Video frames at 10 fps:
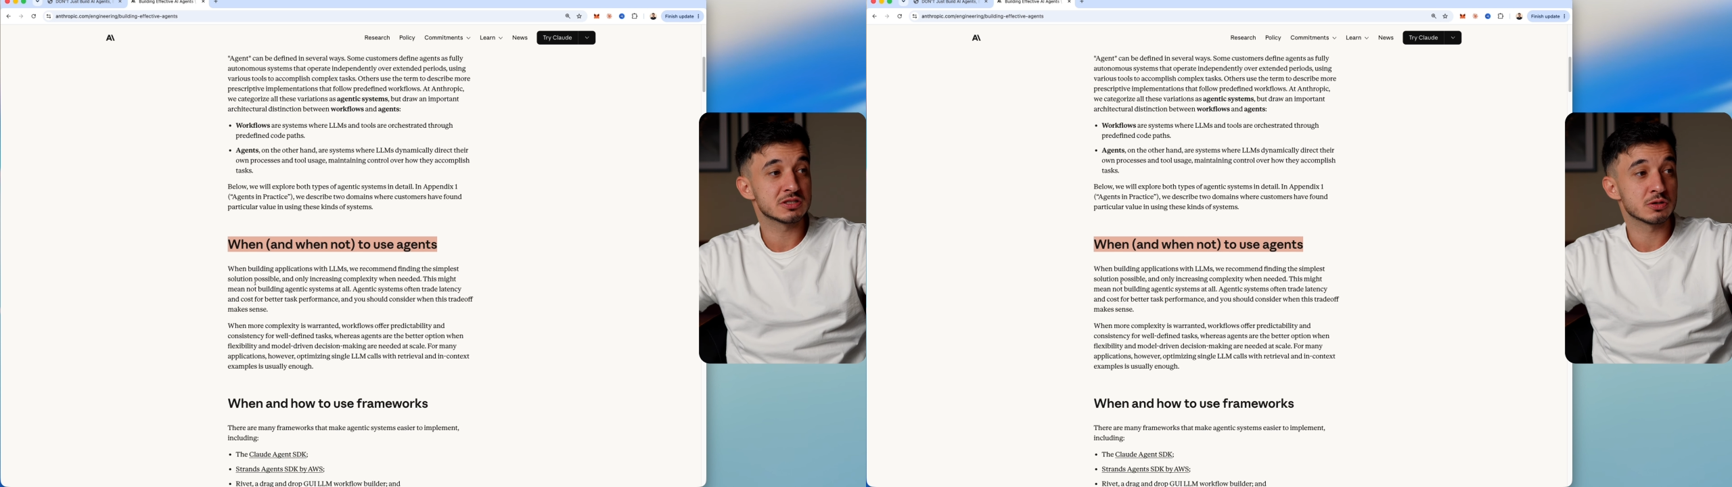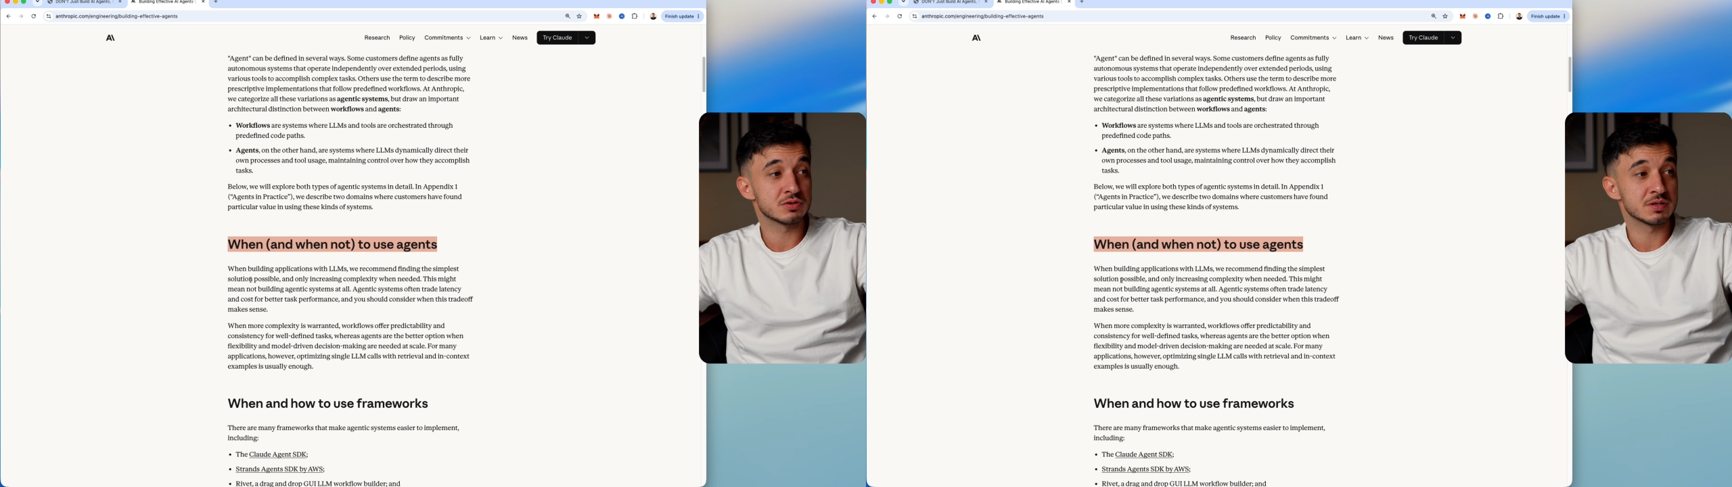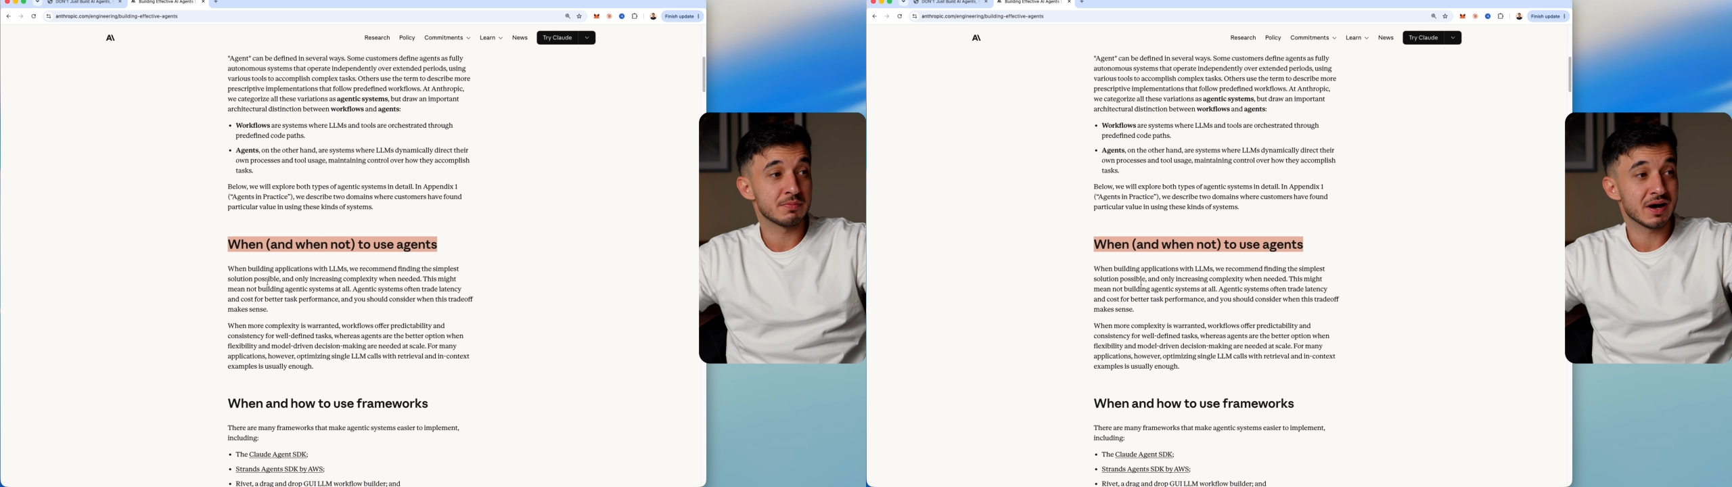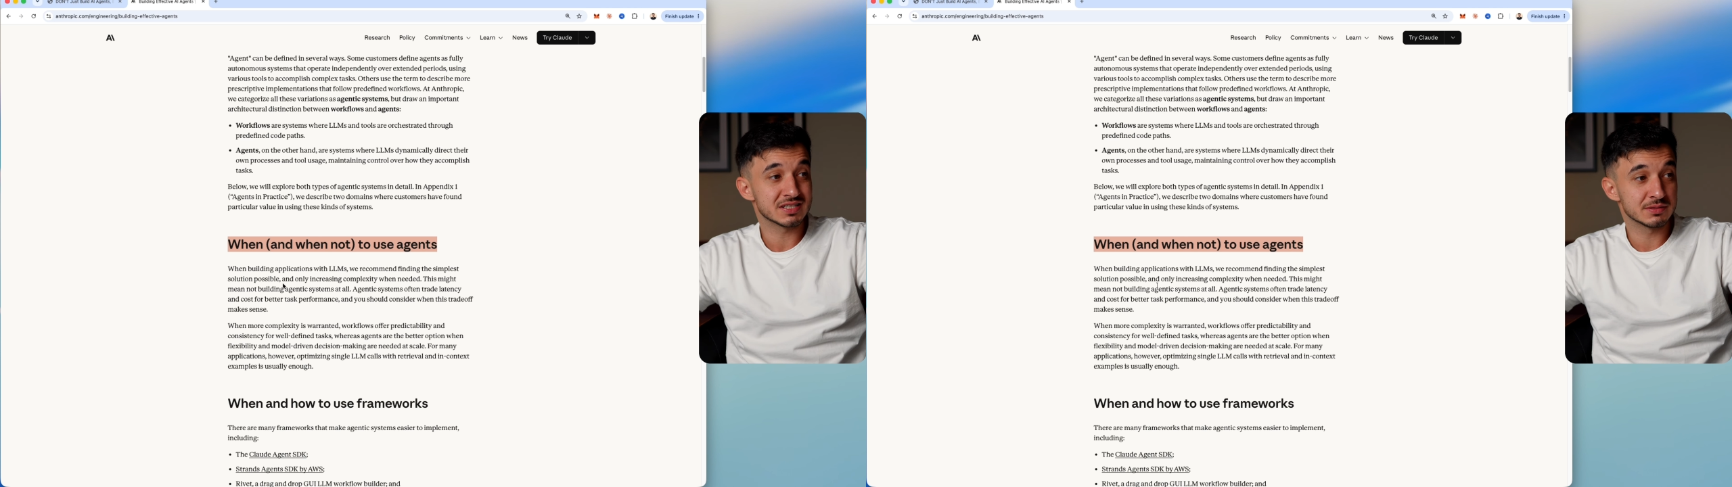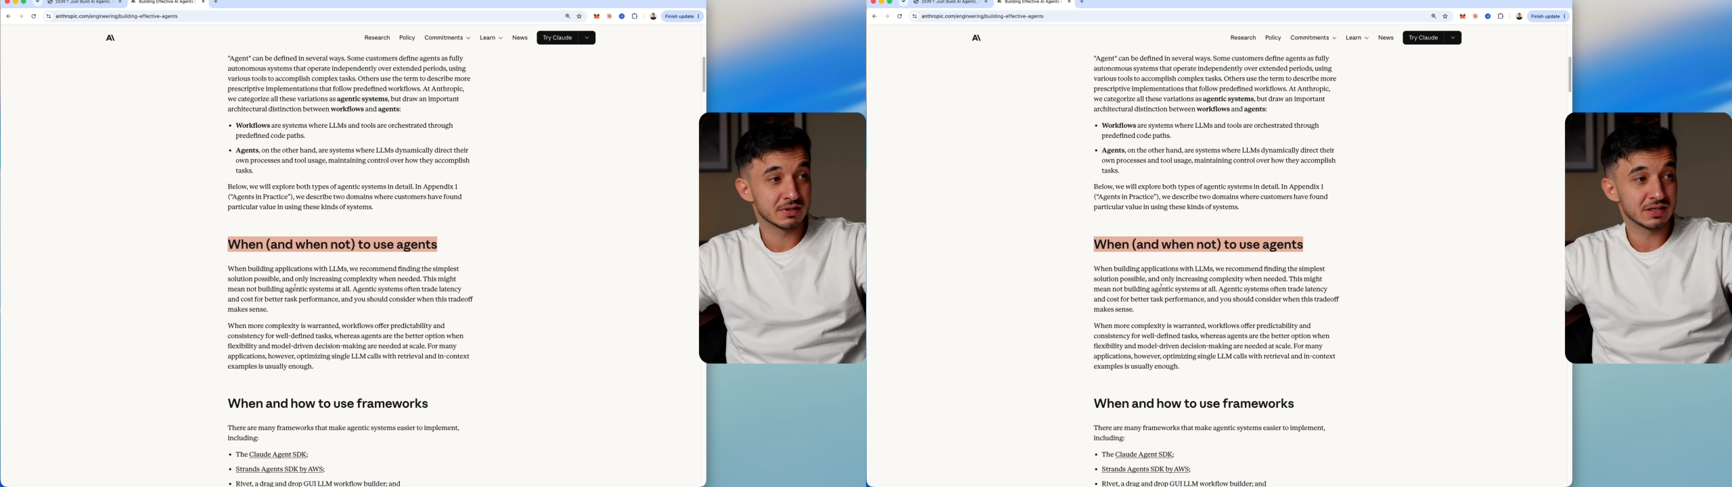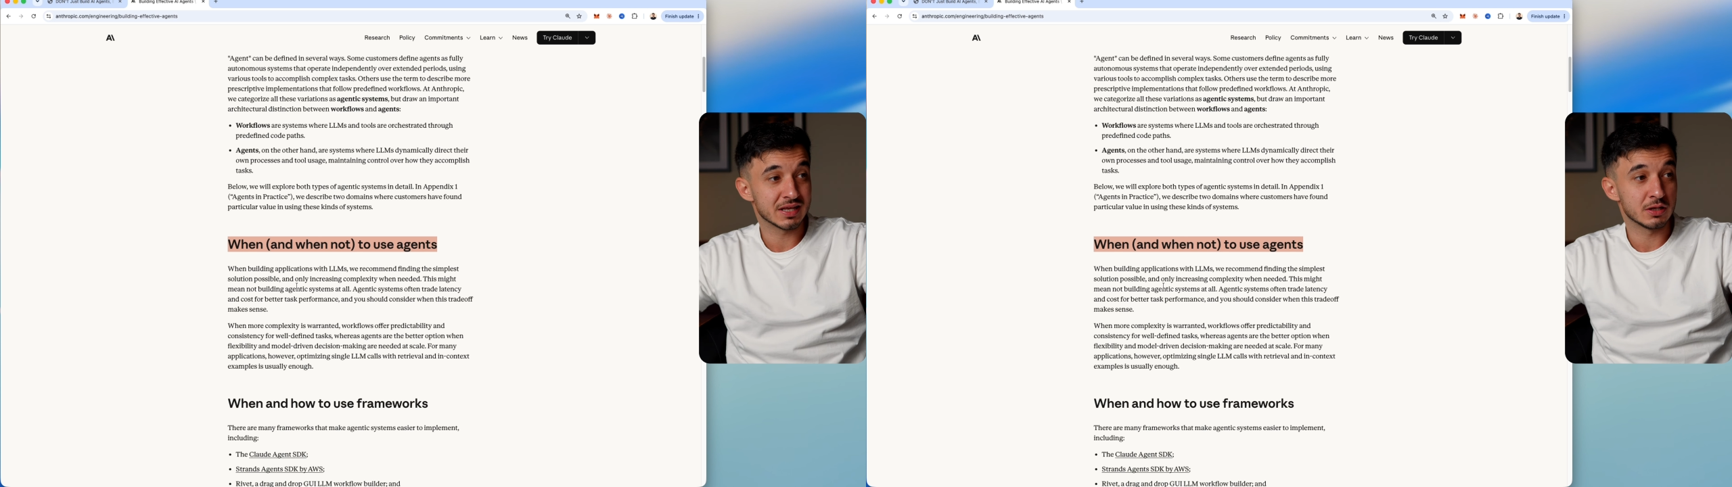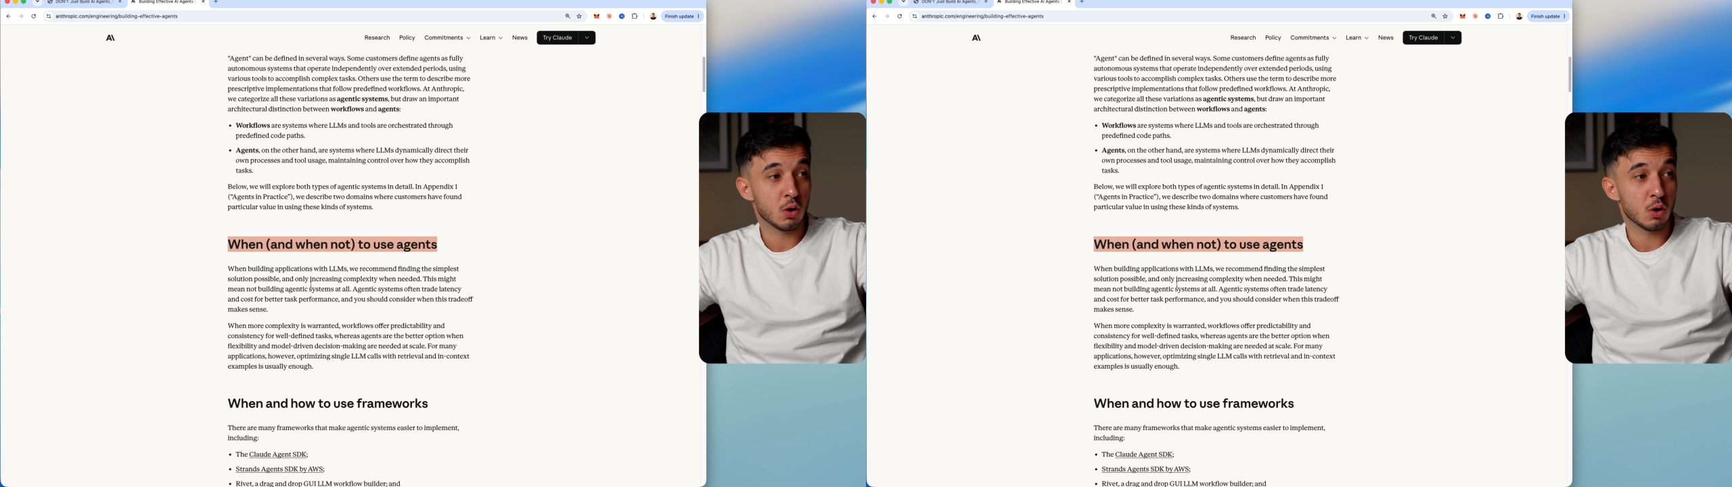solution possible and